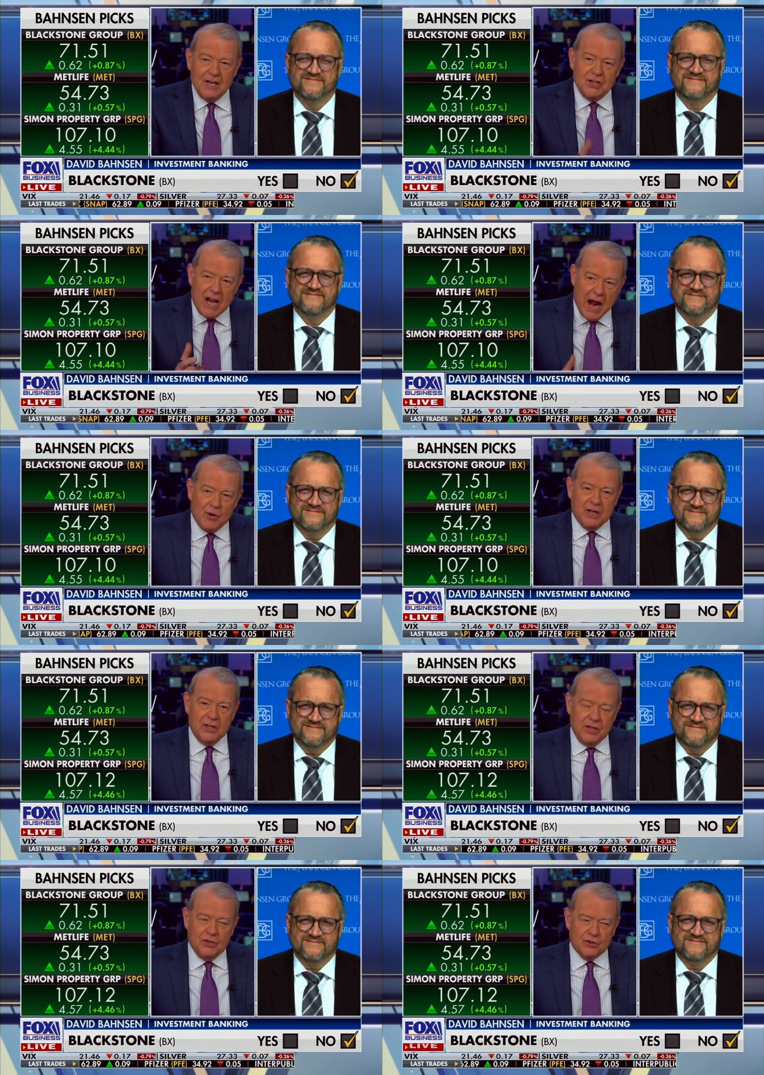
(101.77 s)
Speaker 1: And now it
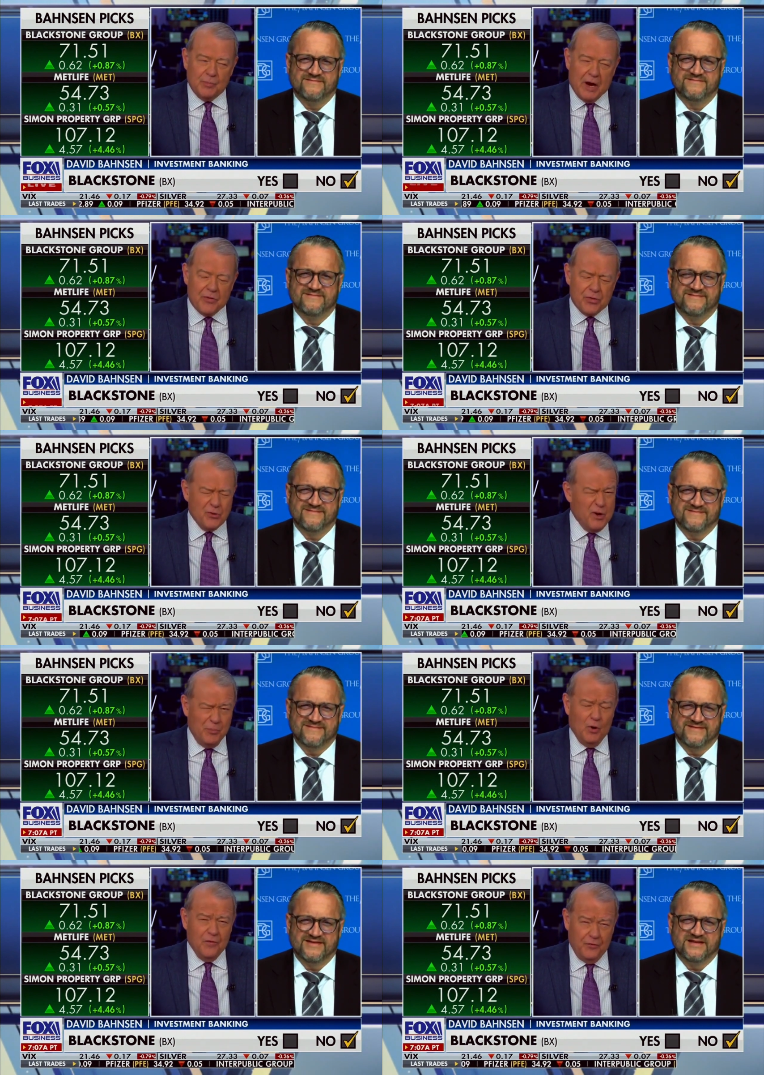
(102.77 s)
yields about
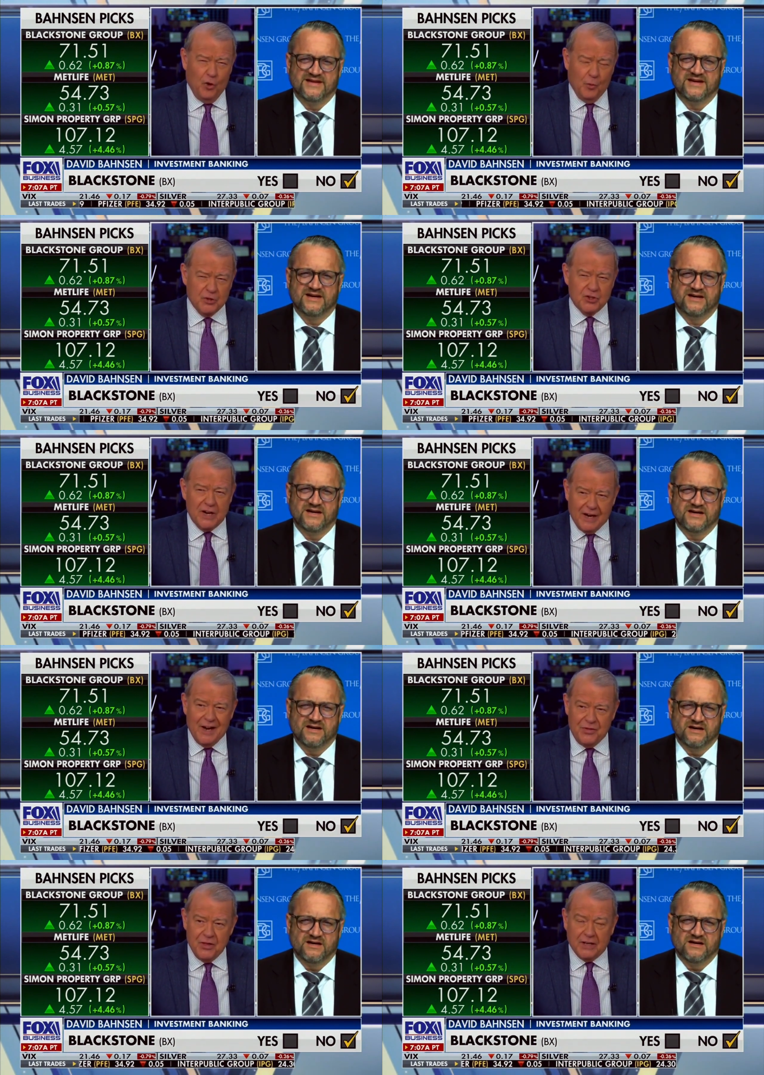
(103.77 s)
3.4%,
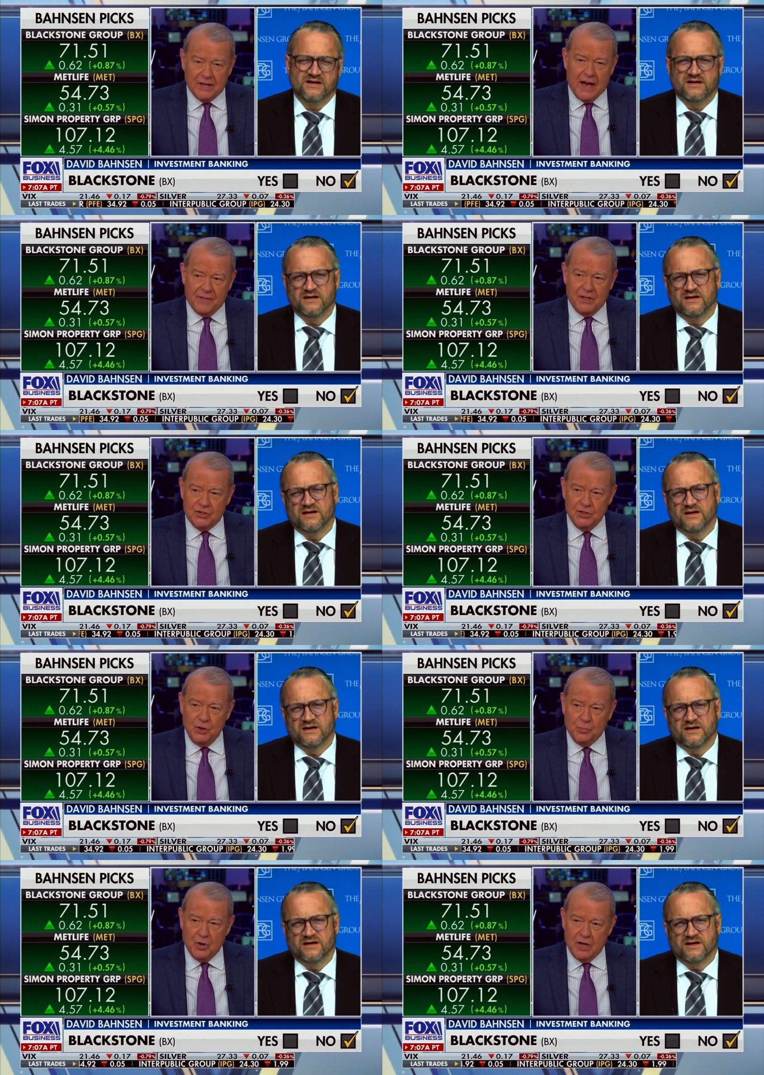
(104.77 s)
I think, at this
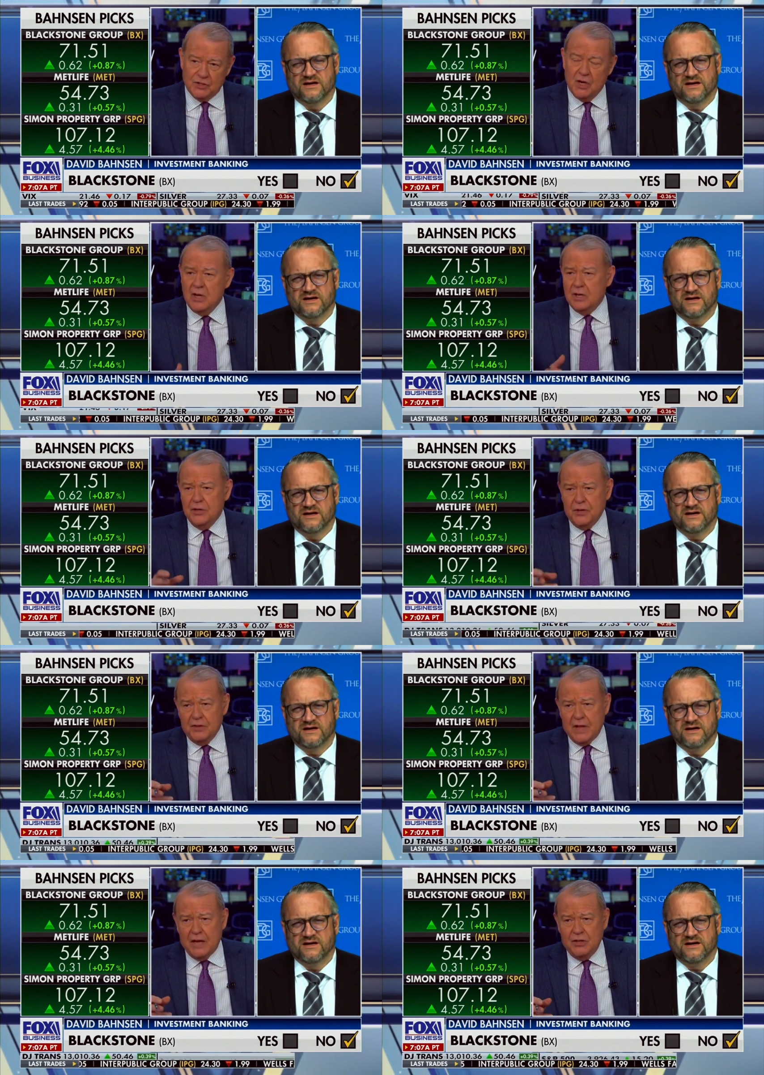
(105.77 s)
new price. You
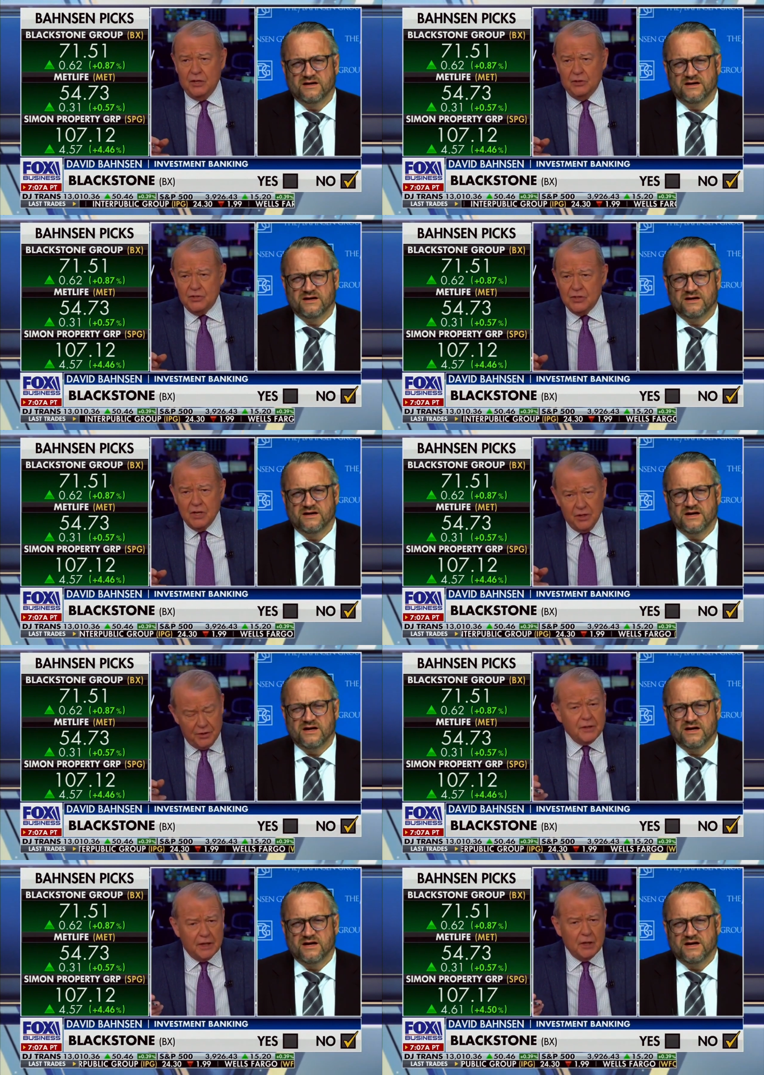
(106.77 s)
think that yield is. You
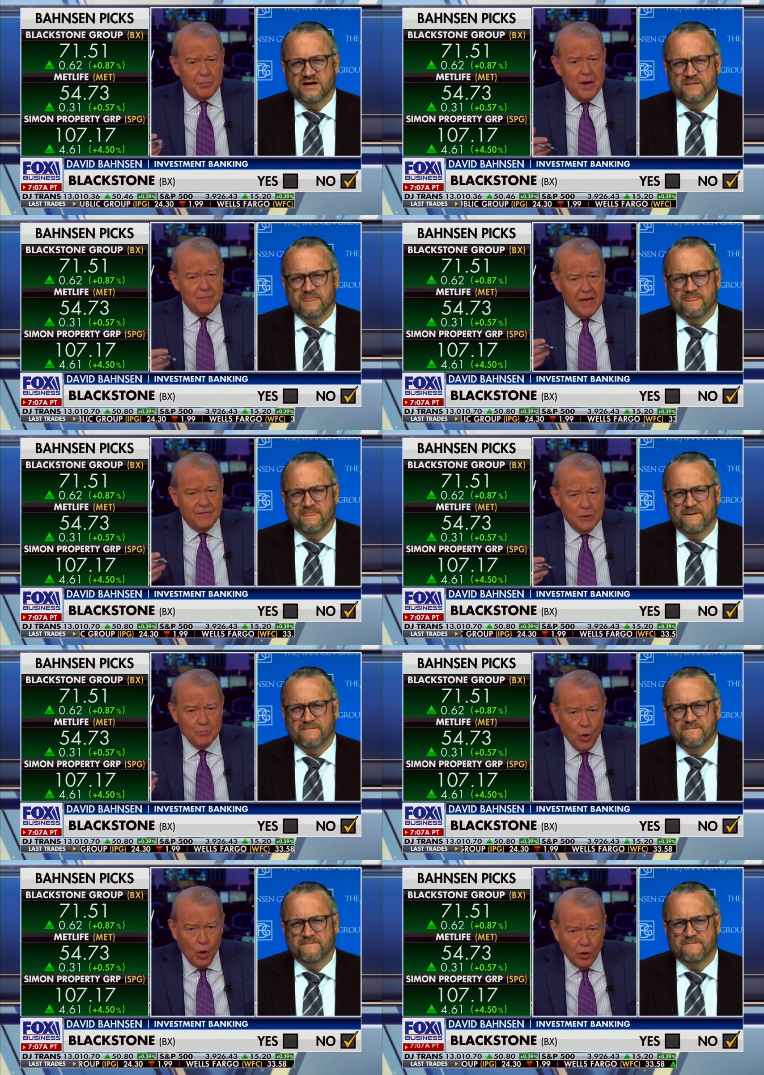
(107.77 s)
think they're going to pay
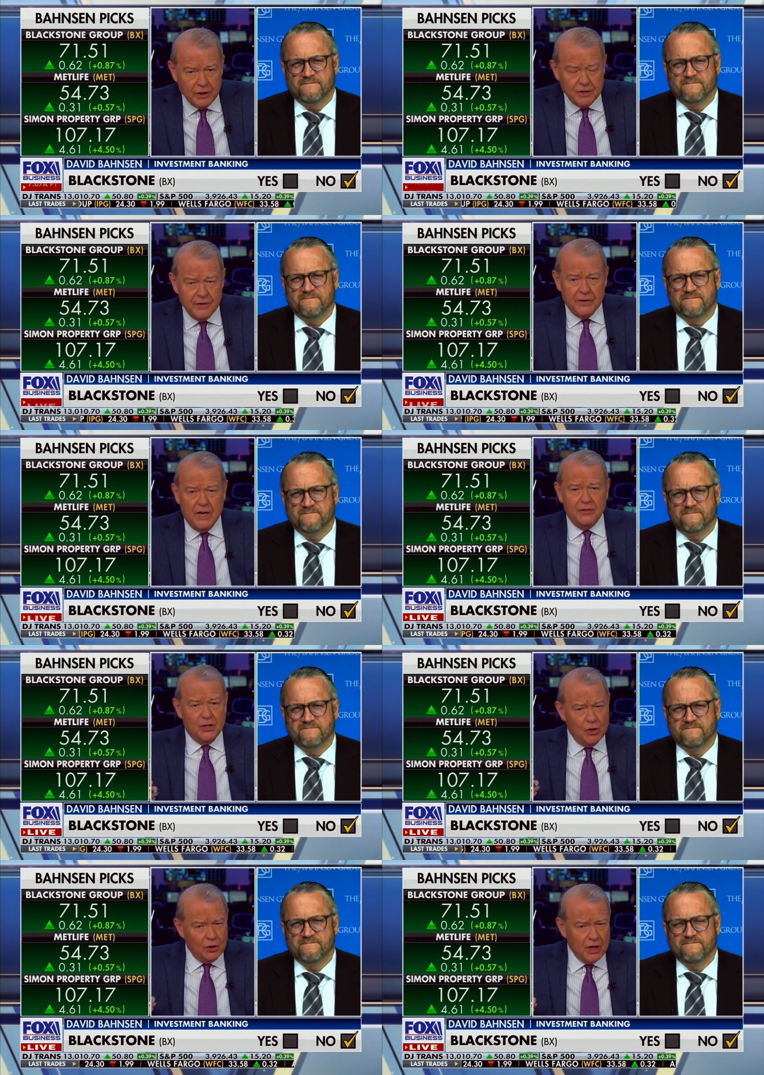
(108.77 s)
even more in dividend?
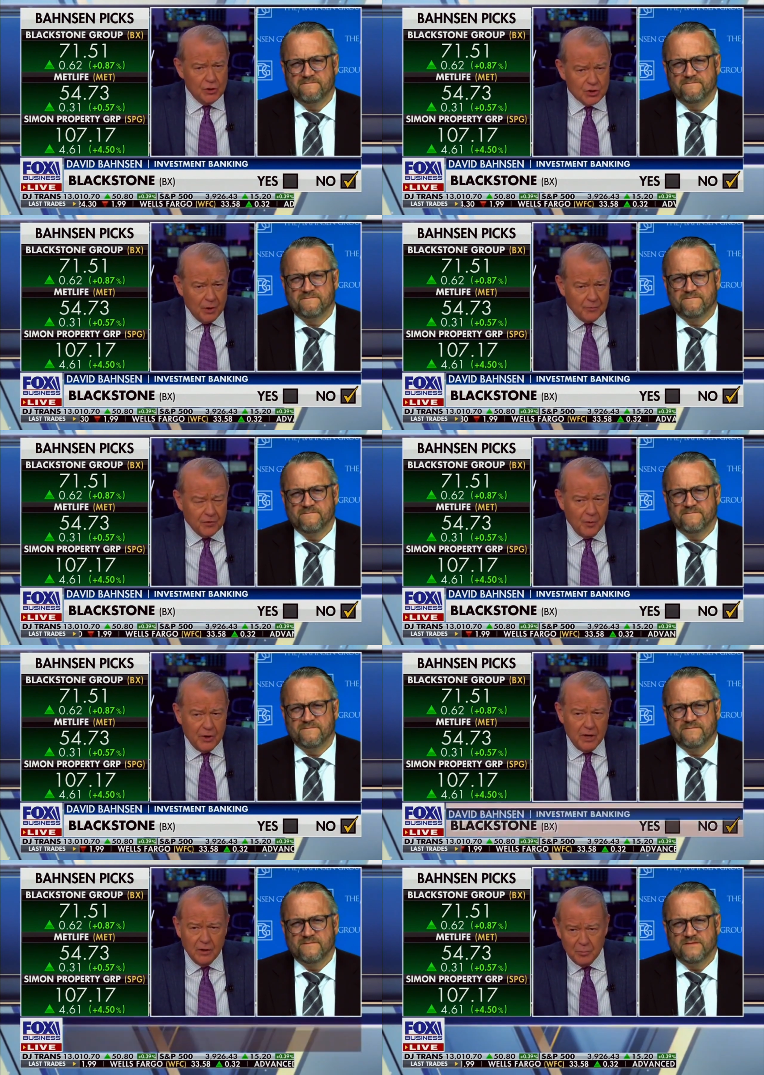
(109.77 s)
The yield goes up from
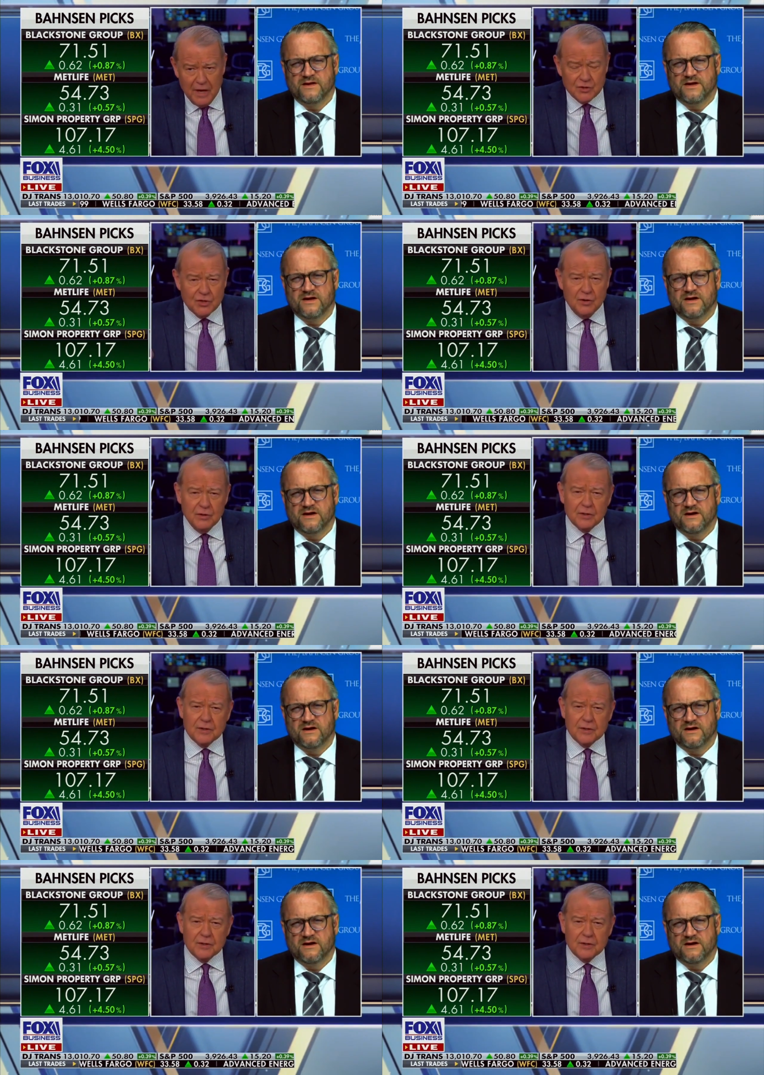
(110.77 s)
here on Blackstone?